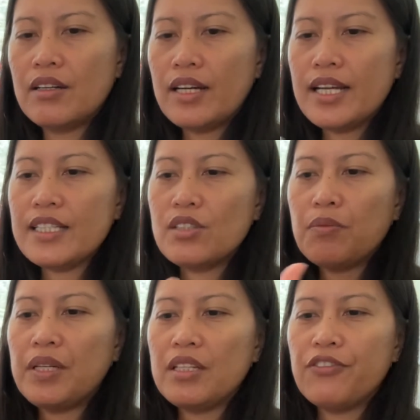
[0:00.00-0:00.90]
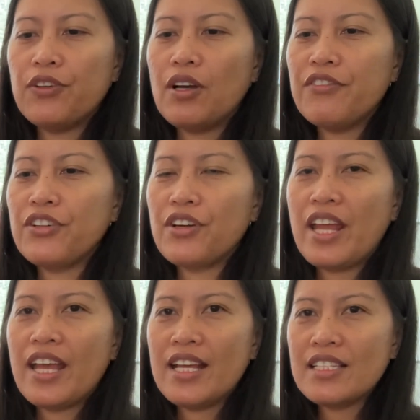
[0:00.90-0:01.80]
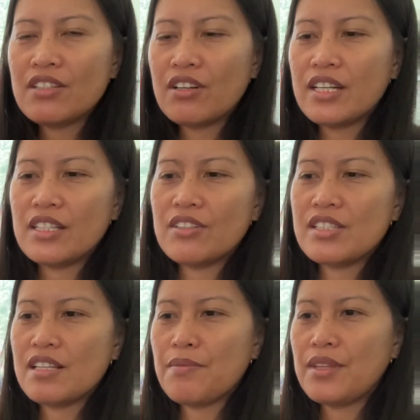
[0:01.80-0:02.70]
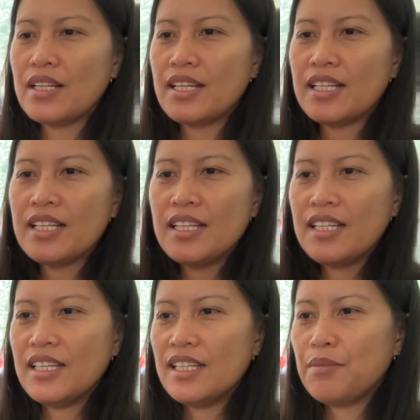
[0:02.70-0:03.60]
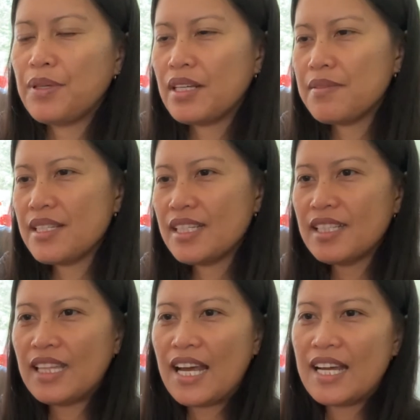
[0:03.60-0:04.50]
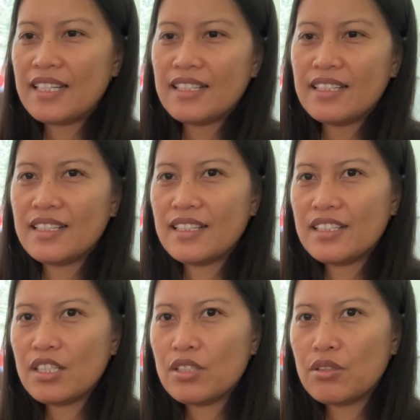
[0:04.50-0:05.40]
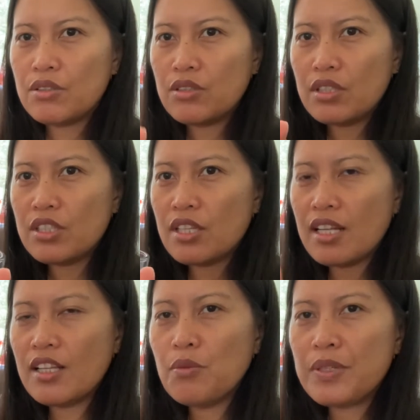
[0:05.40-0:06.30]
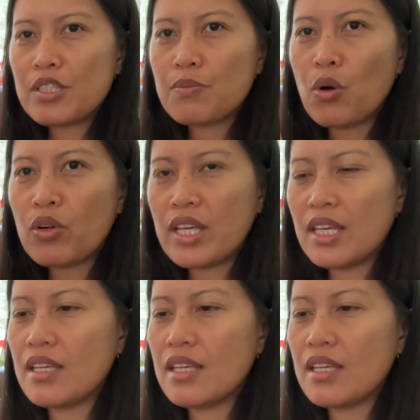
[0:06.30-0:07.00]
right? So, but if you have your hands on it or something, like it becomes like that. It's a little bit smoky.